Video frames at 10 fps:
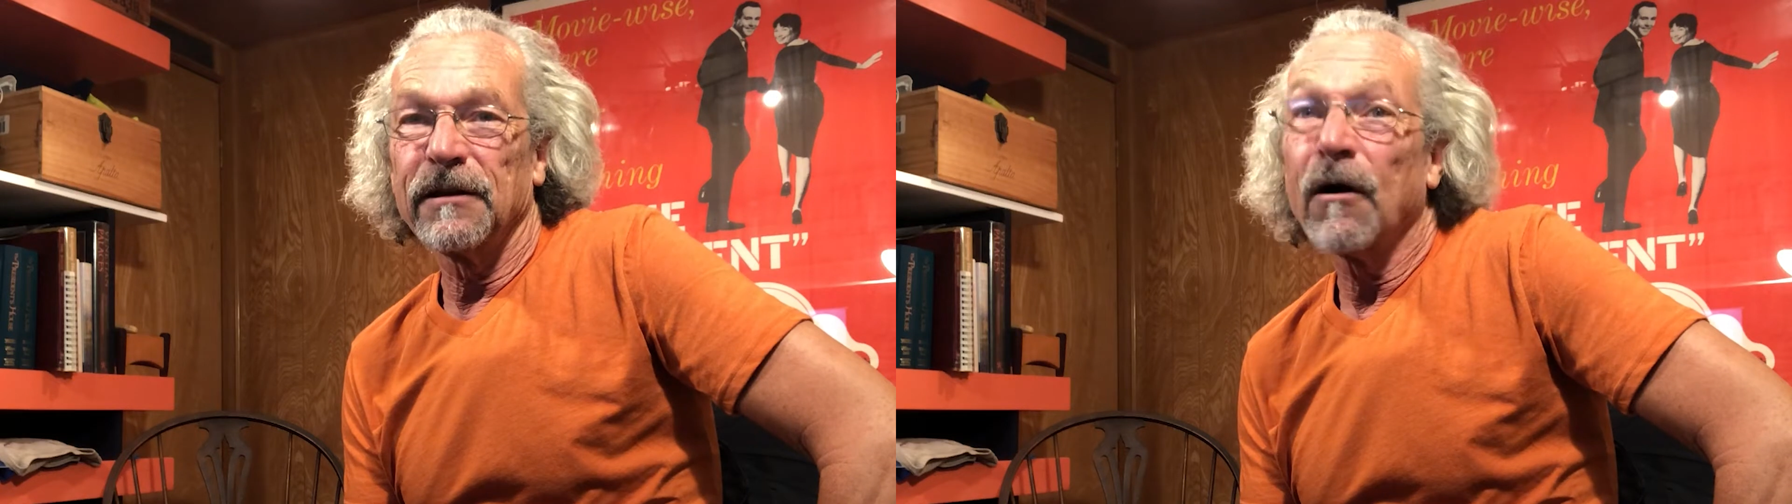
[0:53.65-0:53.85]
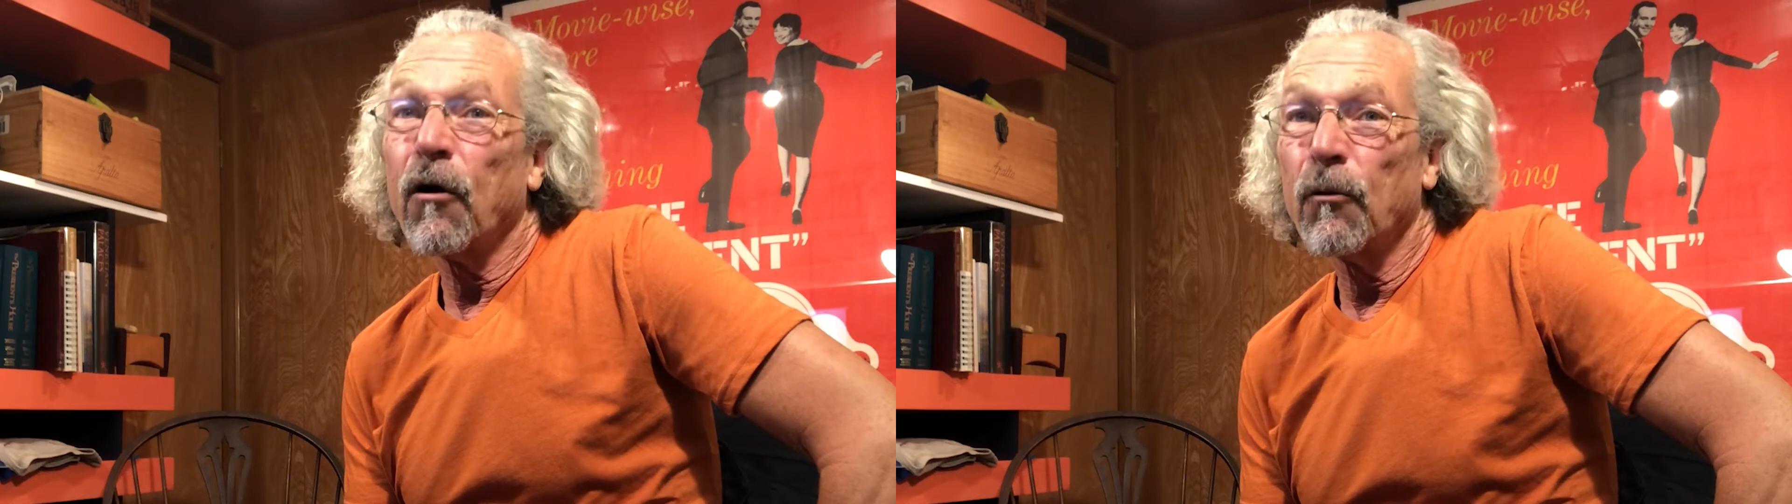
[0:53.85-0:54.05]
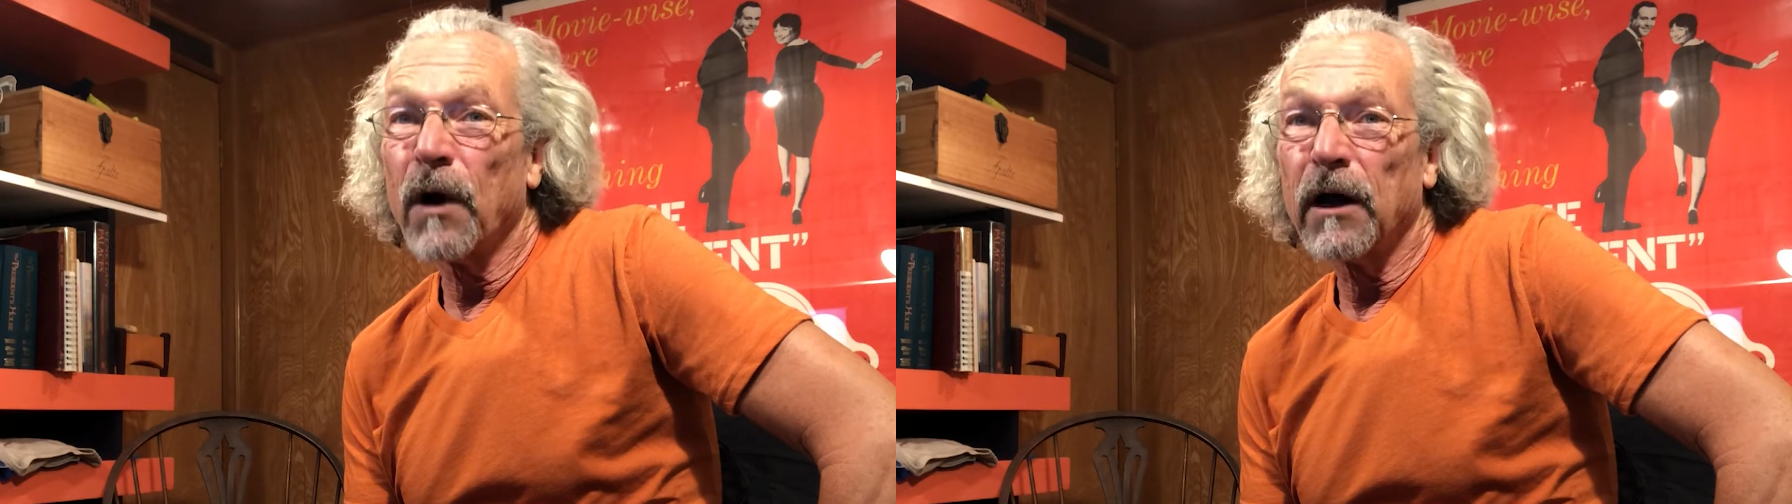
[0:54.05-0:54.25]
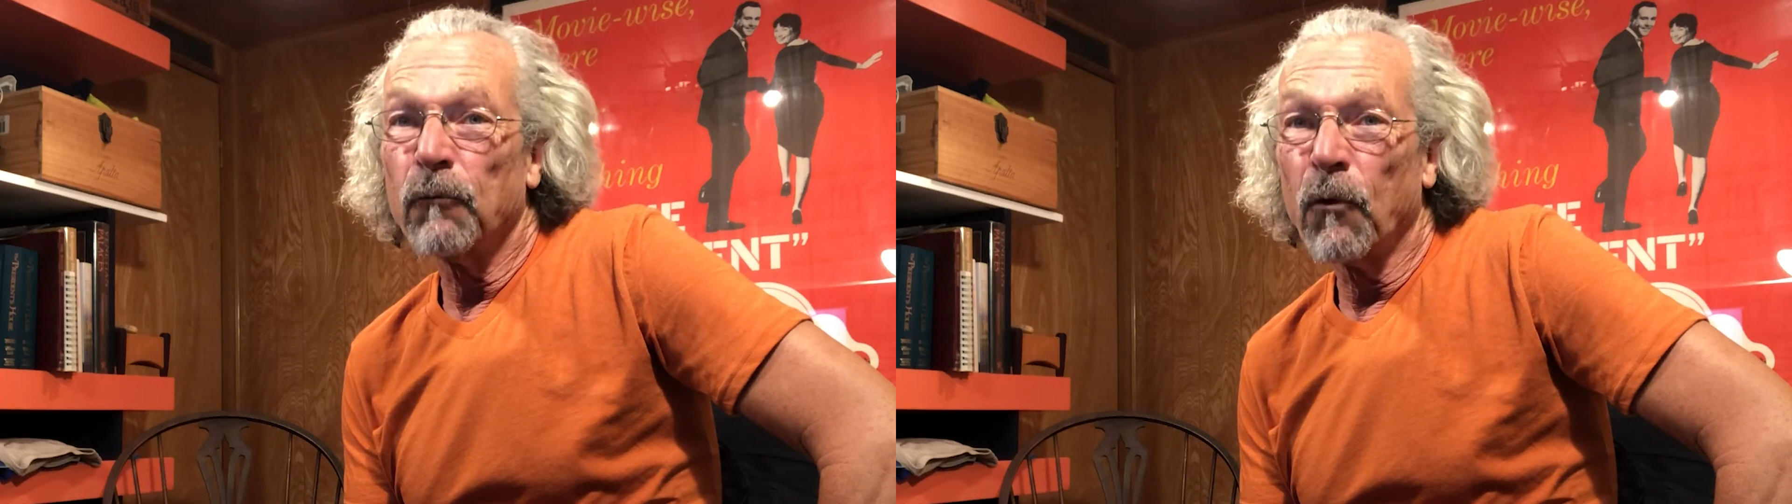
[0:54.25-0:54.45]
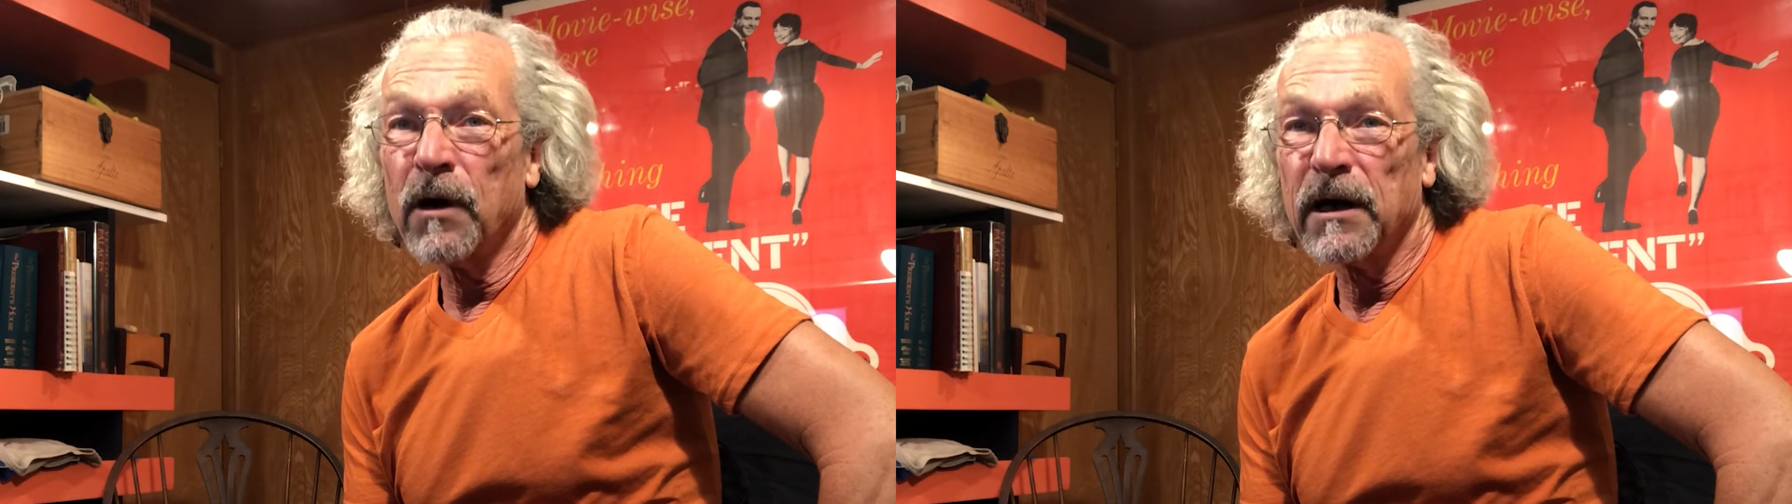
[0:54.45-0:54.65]
Hoban
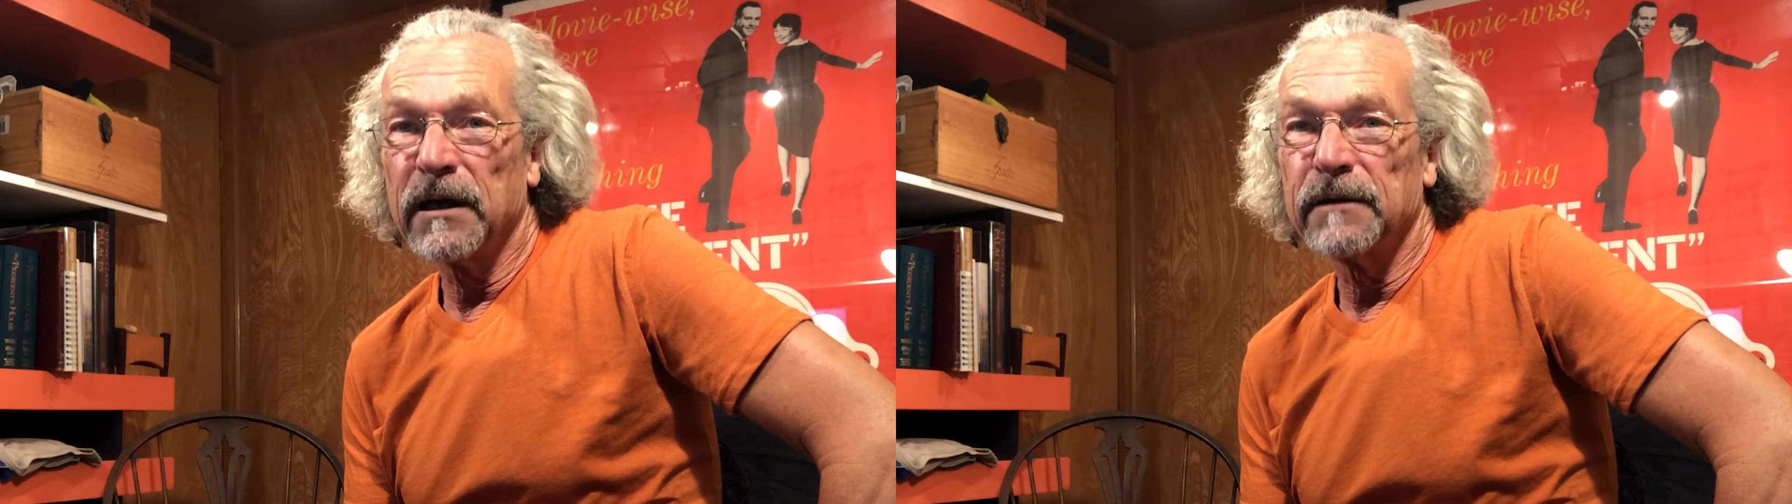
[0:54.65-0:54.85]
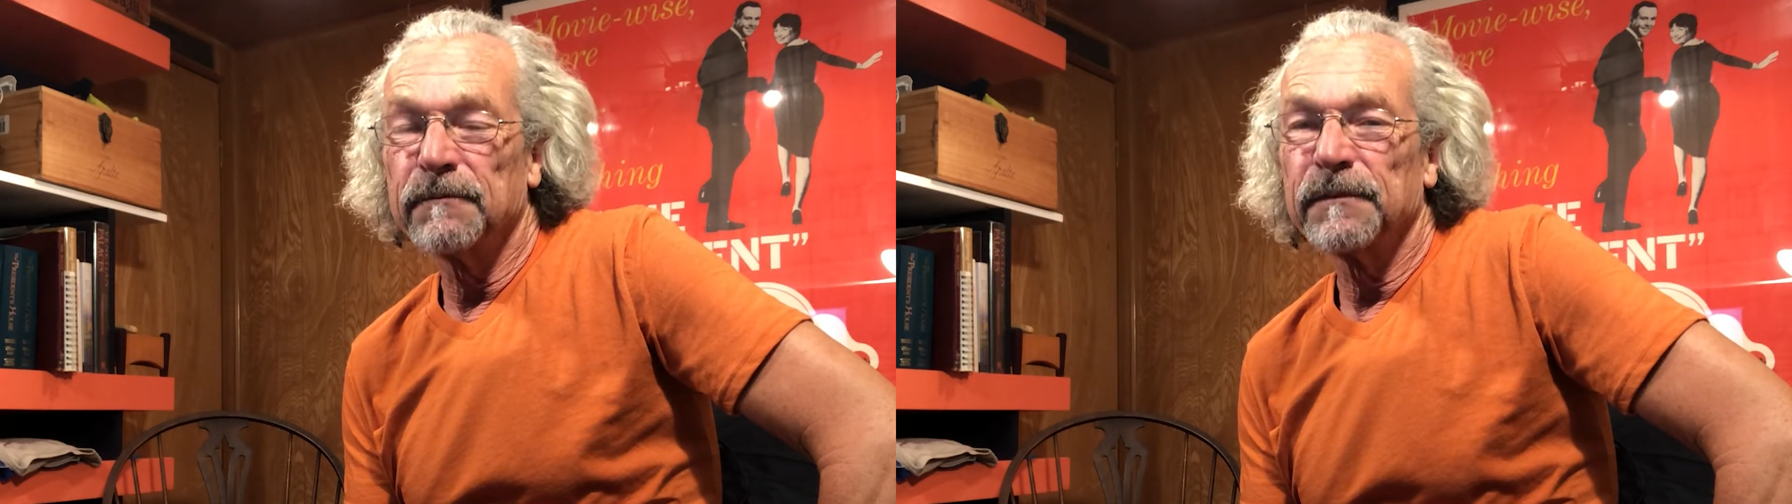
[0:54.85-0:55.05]
won.